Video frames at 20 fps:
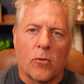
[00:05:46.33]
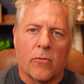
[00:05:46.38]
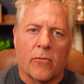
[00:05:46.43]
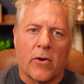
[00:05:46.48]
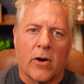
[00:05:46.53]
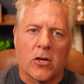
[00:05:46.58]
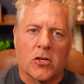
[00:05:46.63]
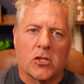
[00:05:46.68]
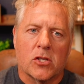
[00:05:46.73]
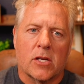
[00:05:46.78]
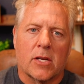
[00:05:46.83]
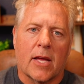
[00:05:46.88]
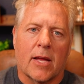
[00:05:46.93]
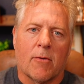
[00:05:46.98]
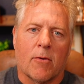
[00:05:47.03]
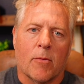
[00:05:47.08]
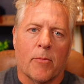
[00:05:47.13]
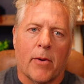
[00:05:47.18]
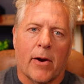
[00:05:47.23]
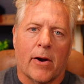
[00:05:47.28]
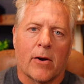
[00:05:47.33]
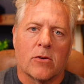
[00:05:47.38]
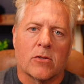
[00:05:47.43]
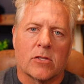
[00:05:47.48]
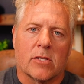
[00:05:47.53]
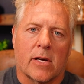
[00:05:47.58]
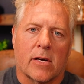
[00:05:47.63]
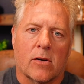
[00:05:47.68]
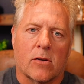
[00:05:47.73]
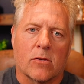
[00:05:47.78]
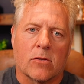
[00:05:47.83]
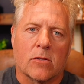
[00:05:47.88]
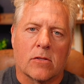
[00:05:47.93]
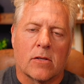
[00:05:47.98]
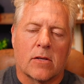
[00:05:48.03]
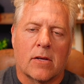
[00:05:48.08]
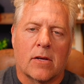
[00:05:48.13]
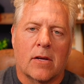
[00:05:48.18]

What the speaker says: function and repair cells.